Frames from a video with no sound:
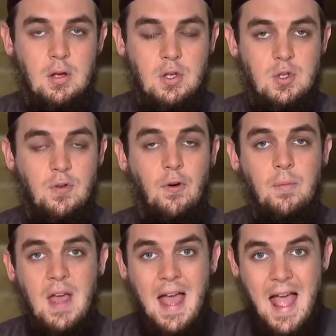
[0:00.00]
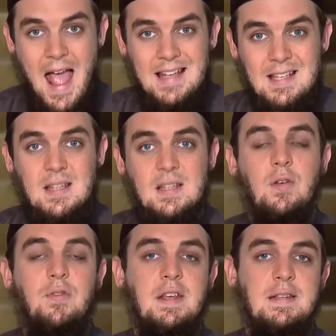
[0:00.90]
So from the essence of
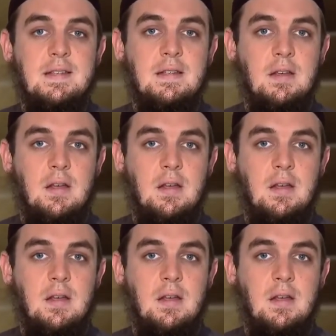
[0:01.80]
this